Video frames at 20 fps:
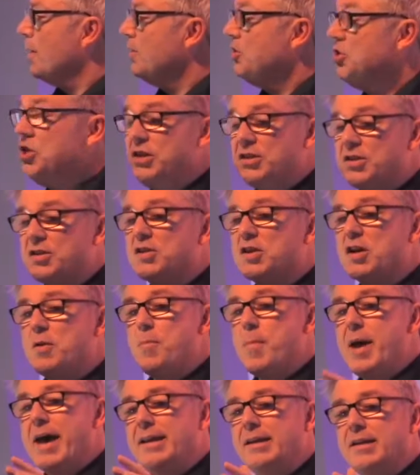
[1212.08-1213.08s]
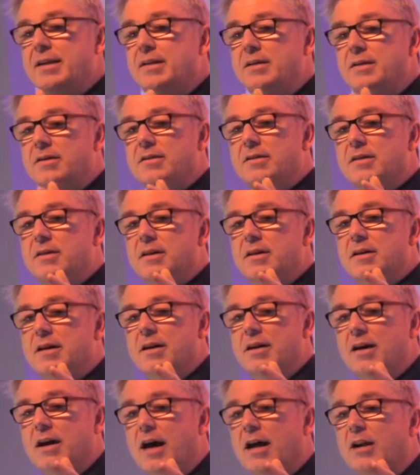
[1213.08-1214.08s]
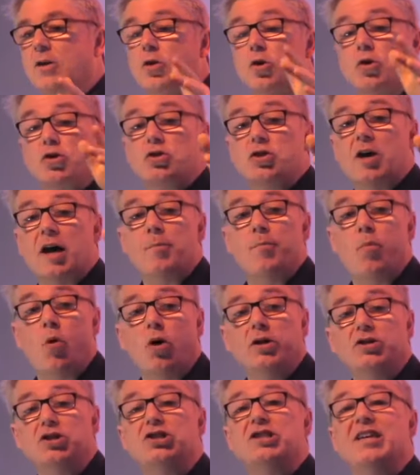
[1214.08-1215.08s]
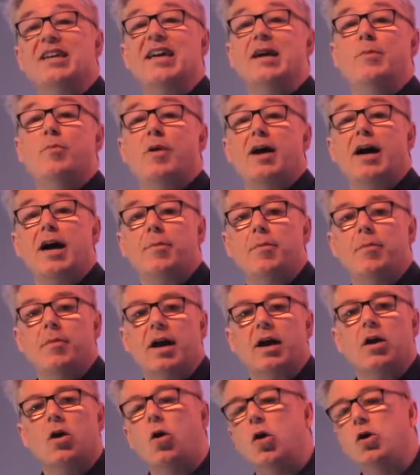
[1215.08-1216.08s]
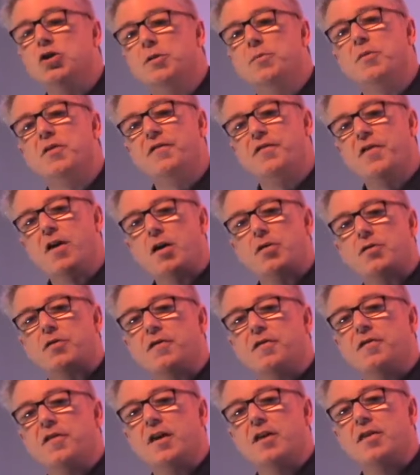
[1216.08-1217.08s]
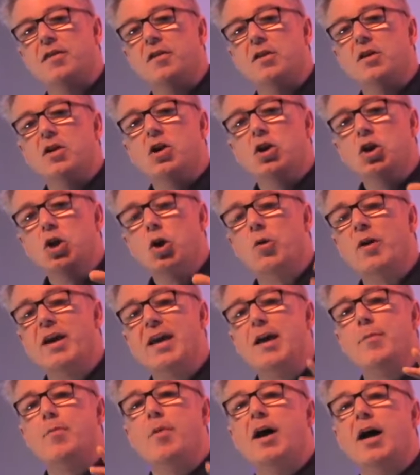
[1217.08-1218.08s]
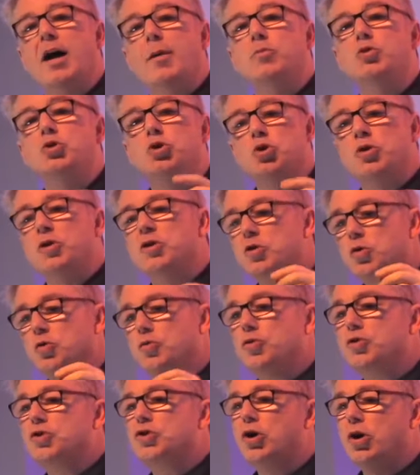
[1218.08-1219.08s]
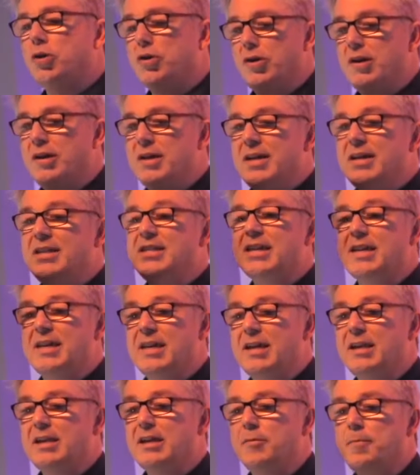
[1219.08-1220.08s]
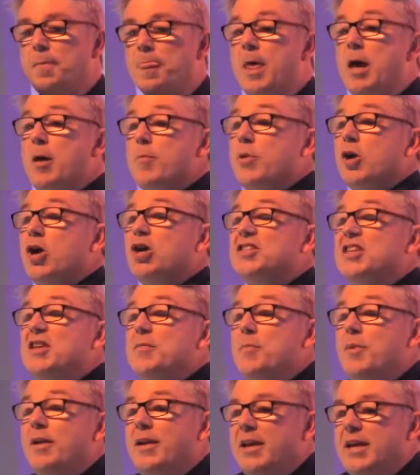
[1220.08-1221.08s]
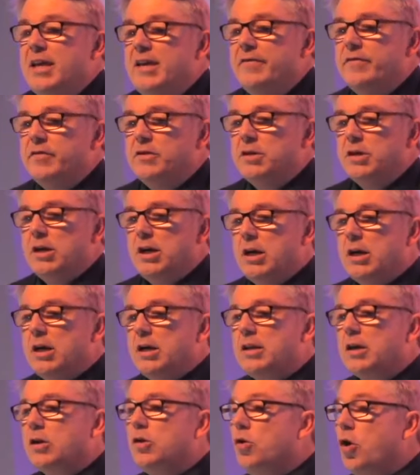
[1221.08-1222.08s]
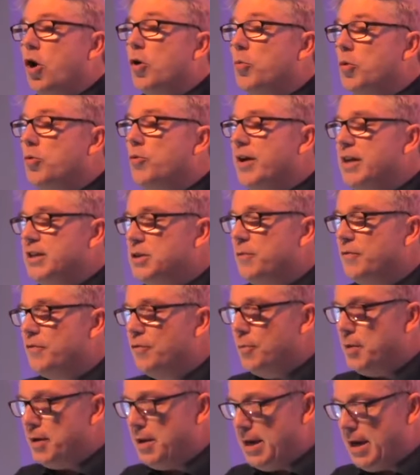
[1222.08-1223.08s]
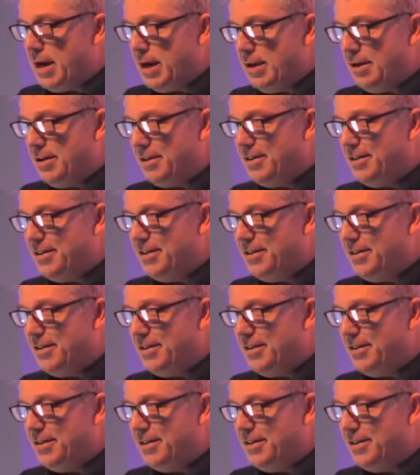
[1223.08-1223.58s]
Jesus commended and looked and pointed to Abraham and called him the father of faith. You know, Abraham took his own son to kill him because he believed that God would raise him from the dead.